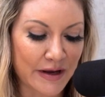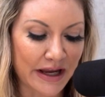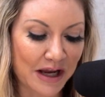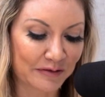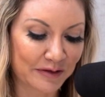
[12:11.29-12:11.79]

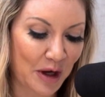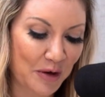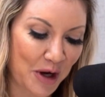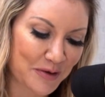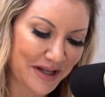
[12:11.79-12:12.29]
speaking of
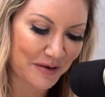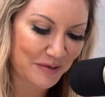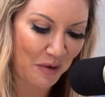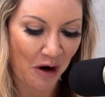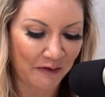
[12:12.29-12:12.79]
logos, that was
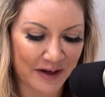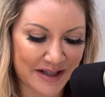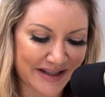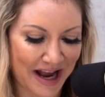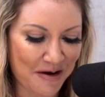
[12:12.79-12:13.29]
perfect
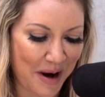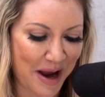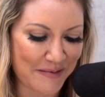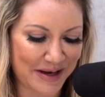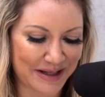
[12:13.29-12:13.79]

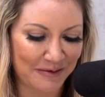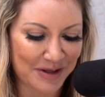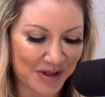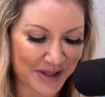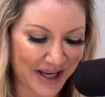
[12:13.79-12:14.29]
segue because I
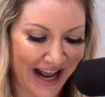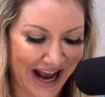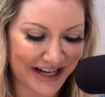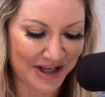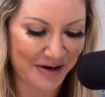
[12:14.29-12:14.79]
was just going to
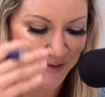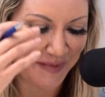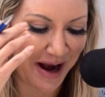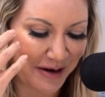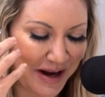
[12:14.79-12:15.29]
ask you
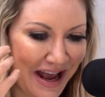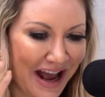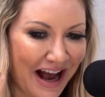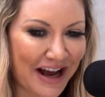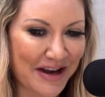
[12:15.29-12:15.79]
about
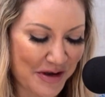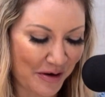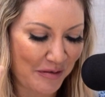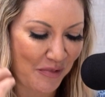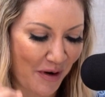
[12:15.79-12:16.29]
uh,
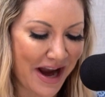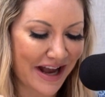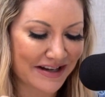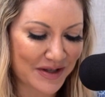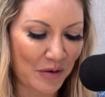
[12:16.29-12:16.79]
your
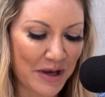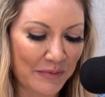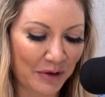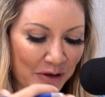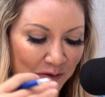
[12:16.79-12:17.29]
brand. So
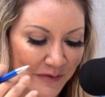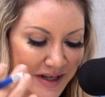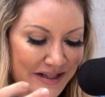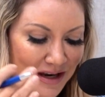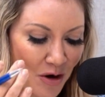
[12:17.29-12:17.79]
people who
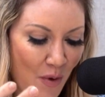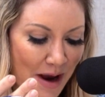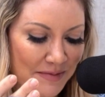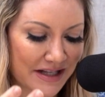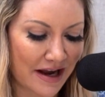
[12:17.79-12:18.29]
visit your
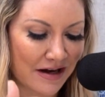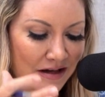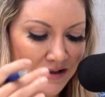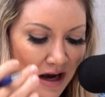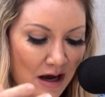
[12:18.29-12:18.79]
website,
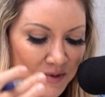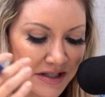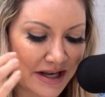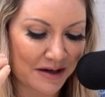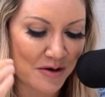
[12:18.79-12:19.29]

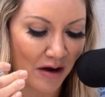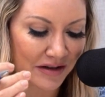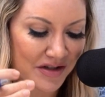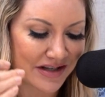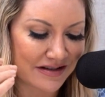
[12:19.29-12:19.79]

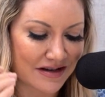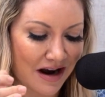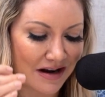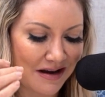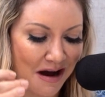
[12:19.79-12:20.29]

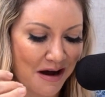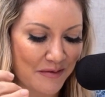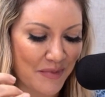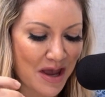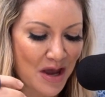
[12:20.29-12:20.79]

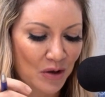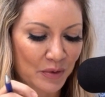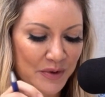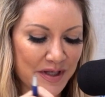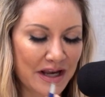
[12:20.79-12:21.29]
adopttechnologies.com,
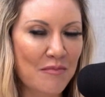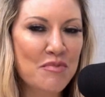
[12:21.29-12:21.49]
will see a